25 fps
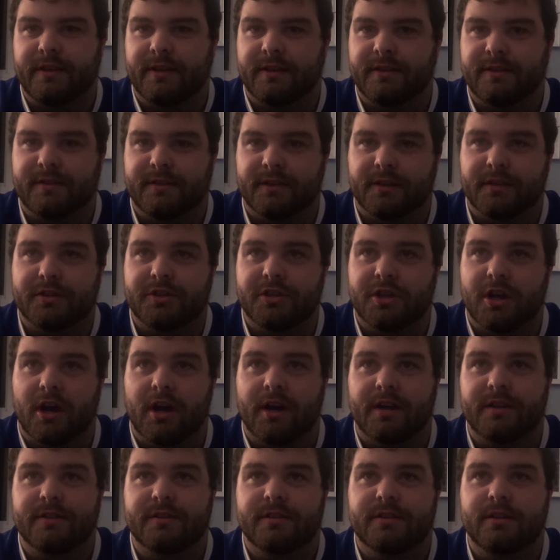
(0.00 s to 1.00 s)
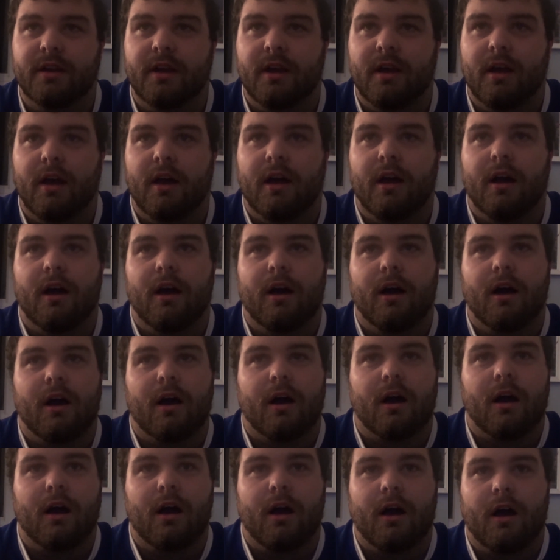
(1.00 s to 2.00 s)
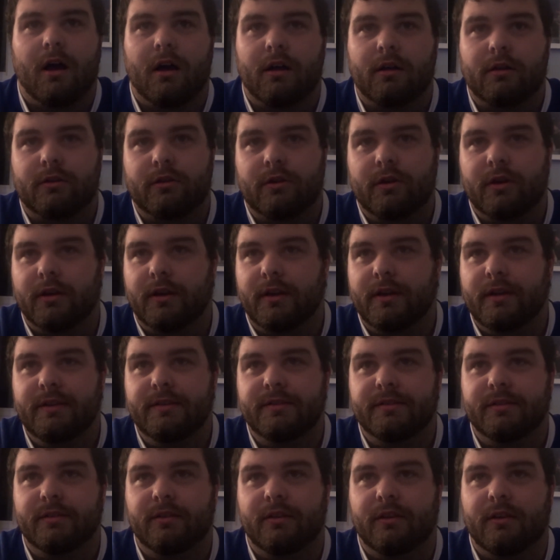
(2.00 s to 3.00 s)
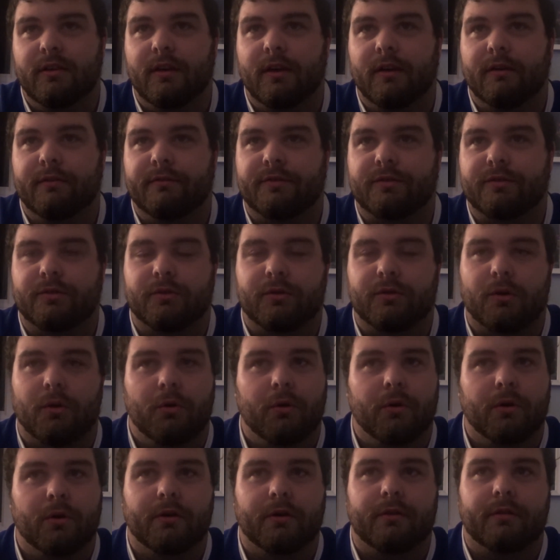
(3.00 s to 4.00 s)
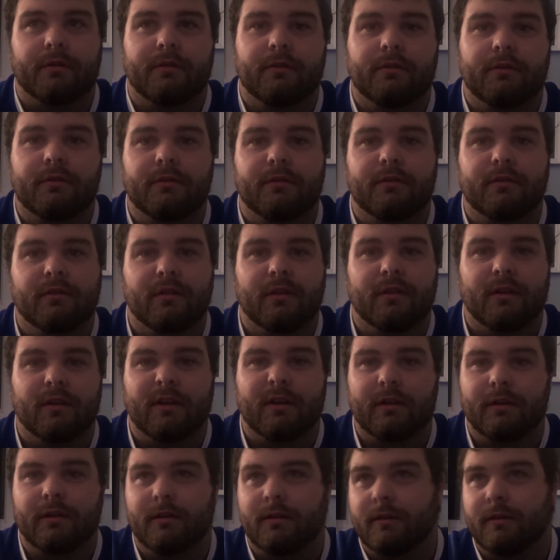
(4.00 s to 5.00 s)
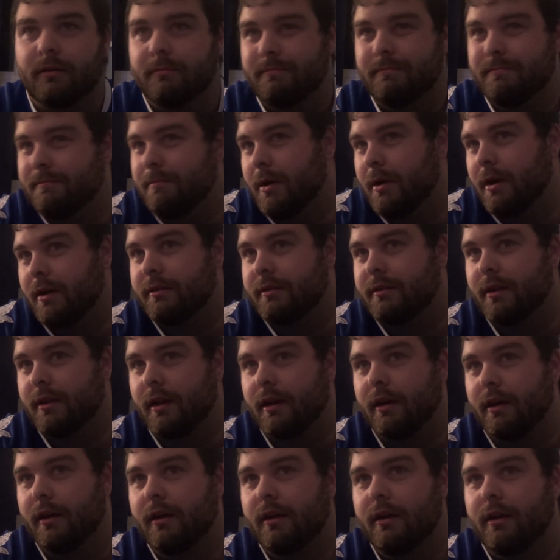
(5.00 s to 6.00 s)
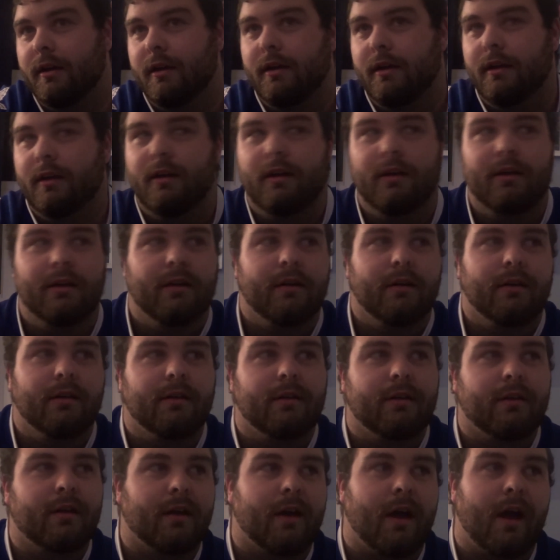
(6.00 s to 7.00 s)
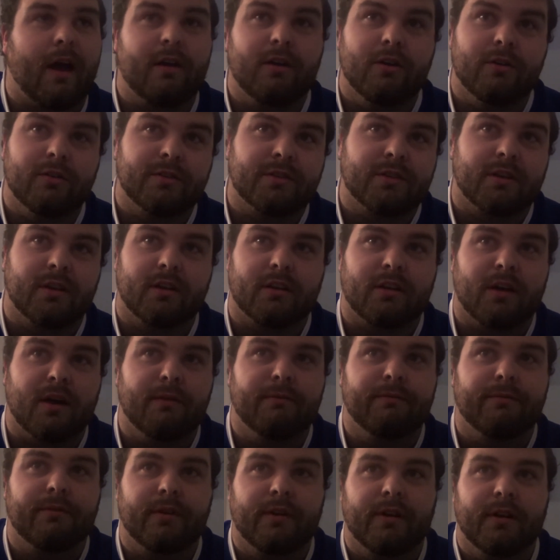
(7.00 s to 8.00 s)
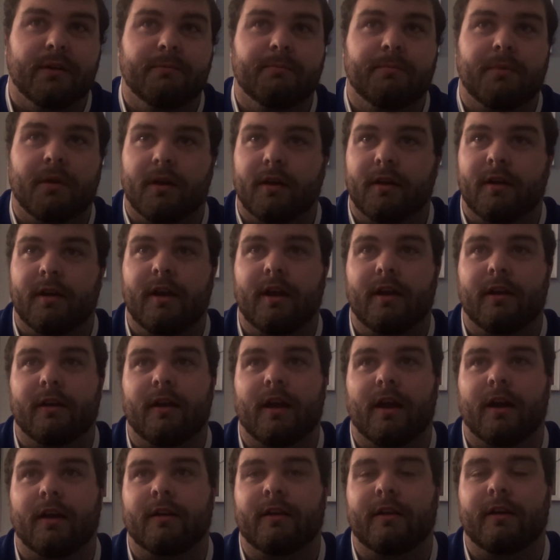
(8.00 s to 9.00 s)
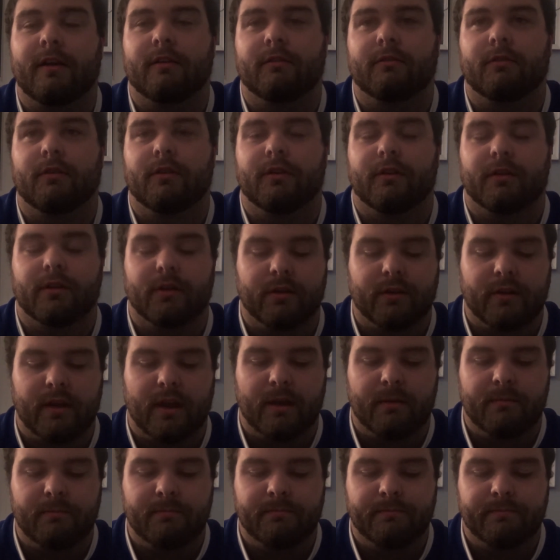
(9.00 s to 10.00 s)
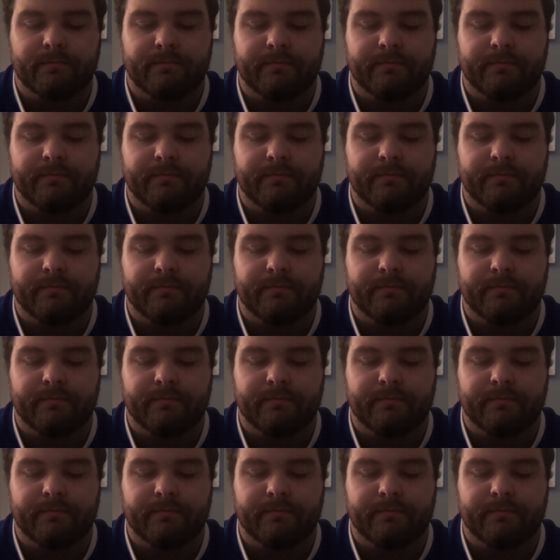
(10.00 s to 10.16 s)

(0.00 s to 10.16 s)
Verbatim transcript: he had six shots. Could easily have scored, but uh, I know it's going to come for him. But he, yeah, he had a really good game